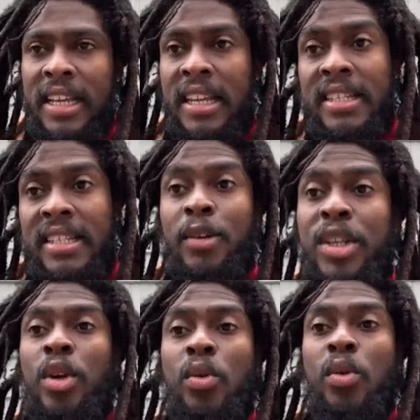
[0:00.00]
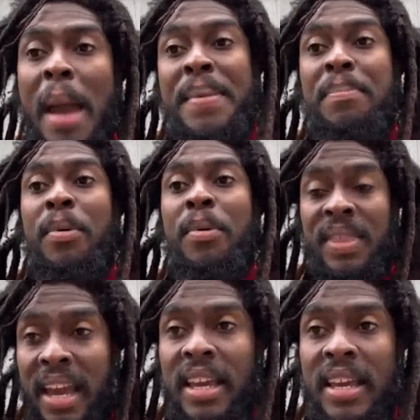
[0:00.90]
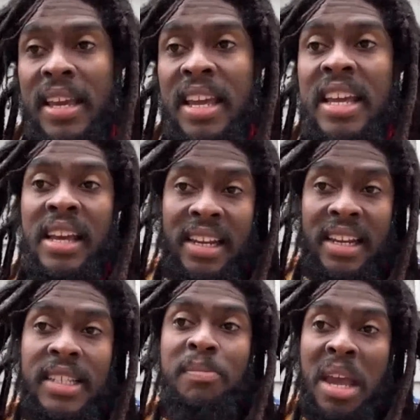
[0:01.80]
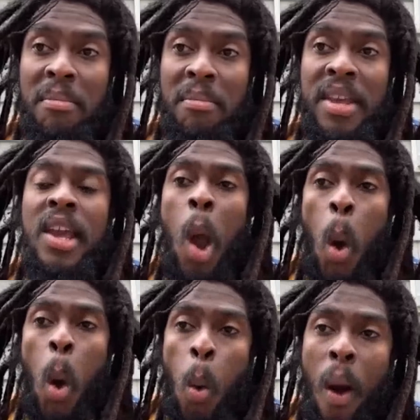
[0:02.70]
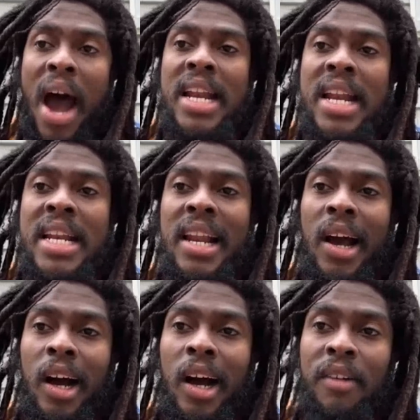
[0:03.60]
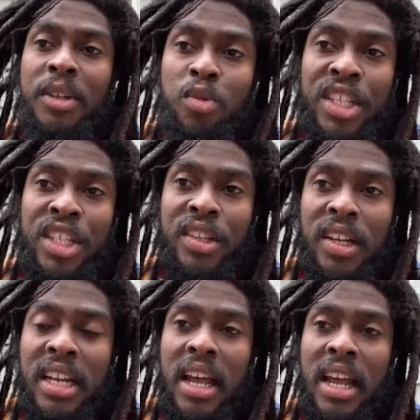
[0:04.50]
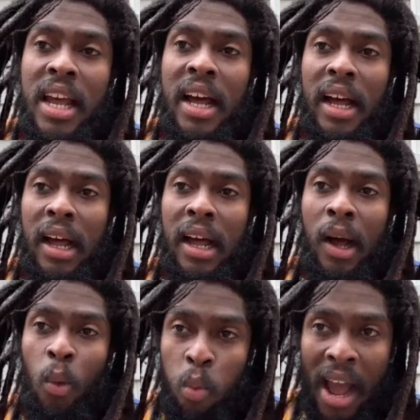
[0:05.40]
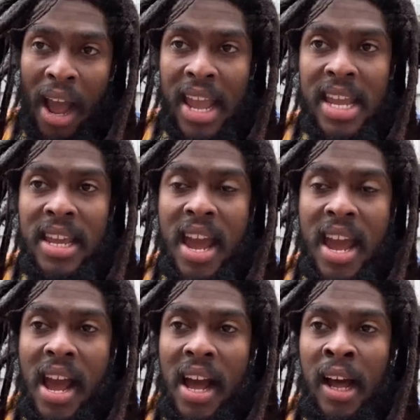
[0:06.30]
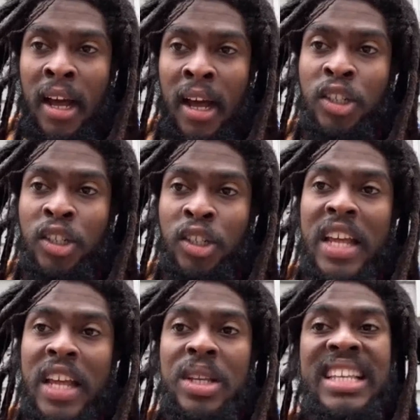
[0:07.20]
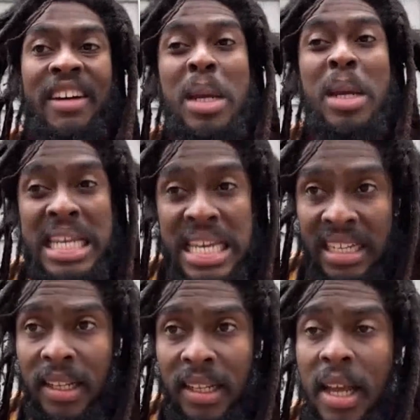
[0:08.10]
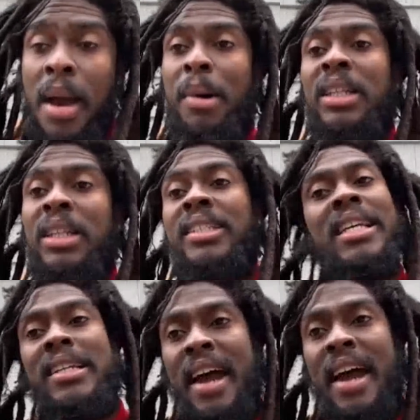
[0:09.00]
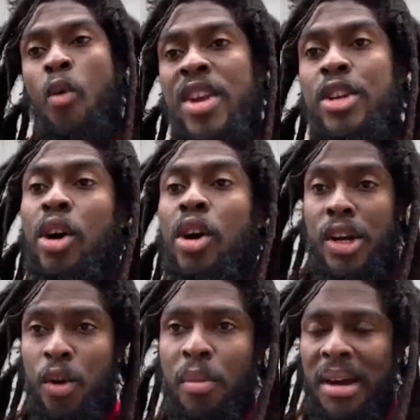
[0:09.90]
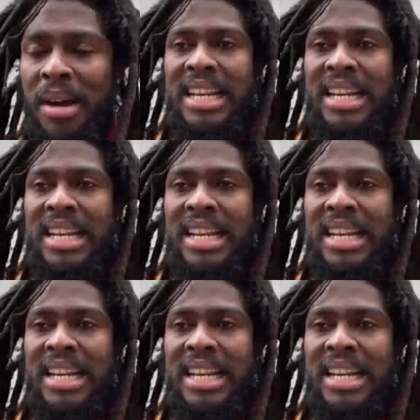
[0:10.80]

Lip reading: It is the reason why people think it is maybe one of the reason why Jovenel Moïse have been killed. But still now we don't know.